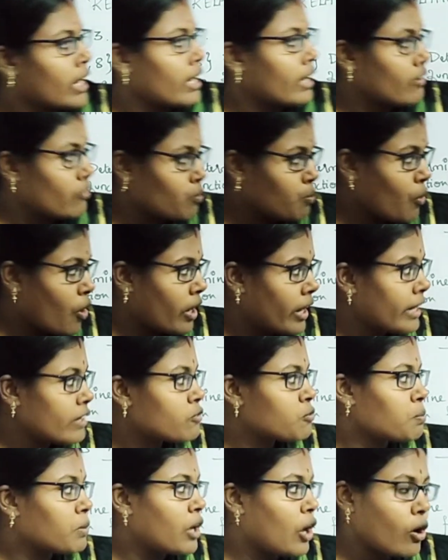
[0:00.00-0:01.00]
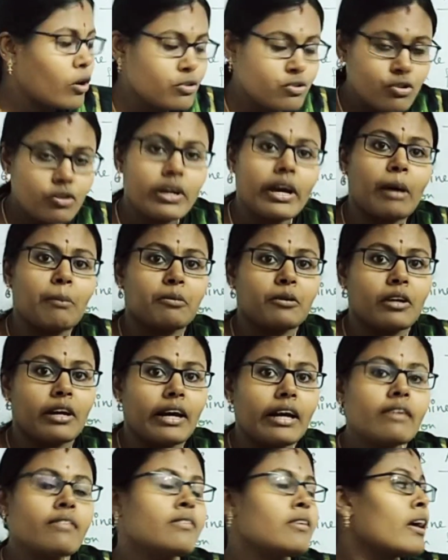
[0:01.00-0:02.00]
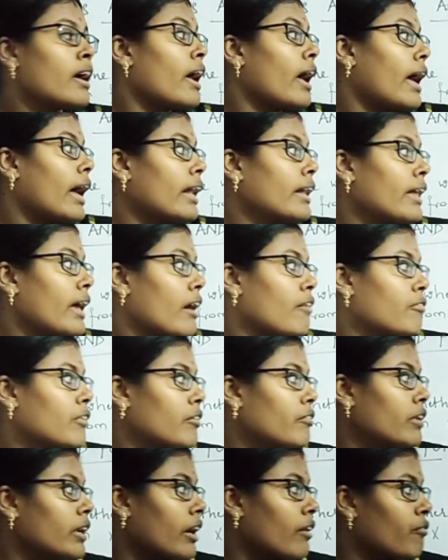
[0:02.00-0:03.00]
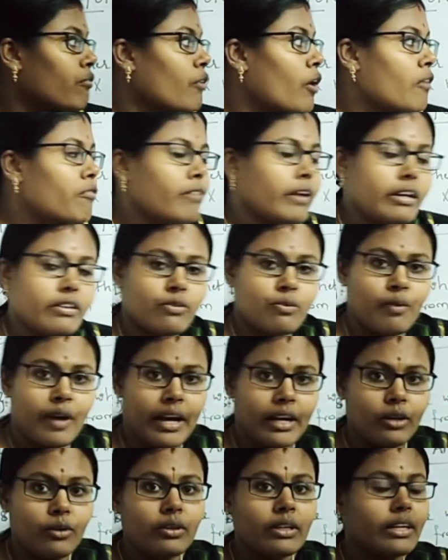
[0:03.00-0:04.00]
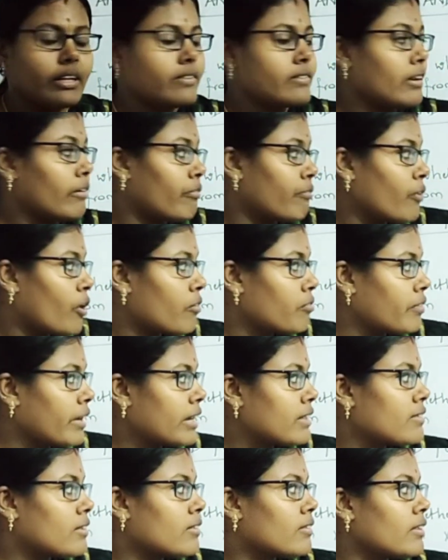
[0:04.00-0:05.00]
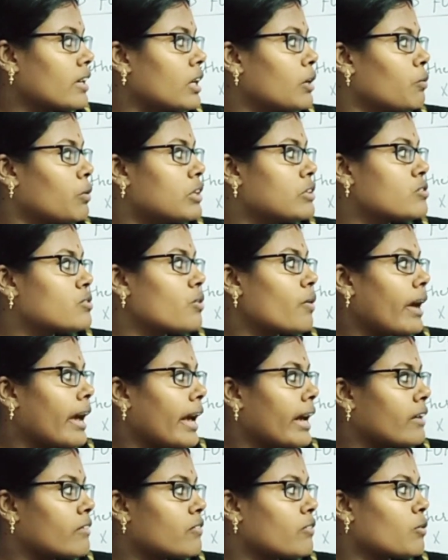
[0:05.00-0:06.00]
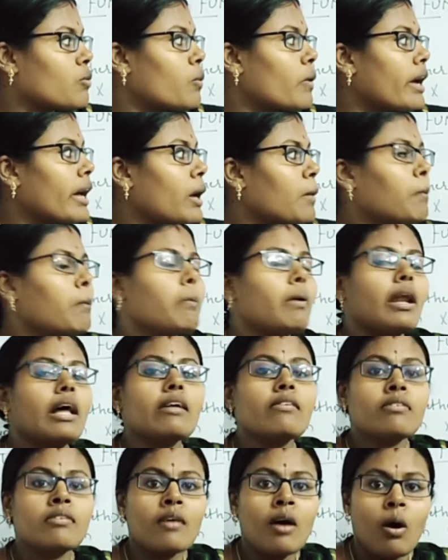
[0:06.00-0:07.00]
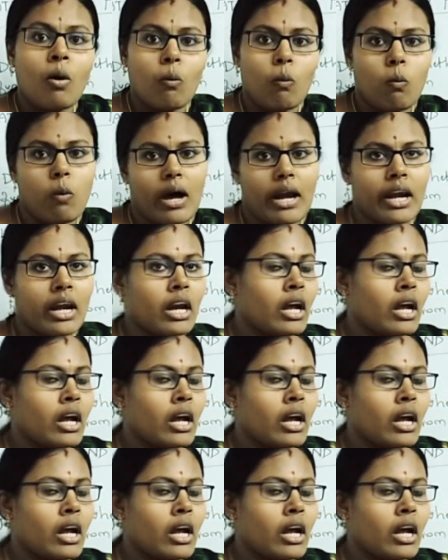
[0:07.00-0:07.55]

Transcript: small x belongs to capital X and they have given f of x value, that is f of x is equals to x square plus 1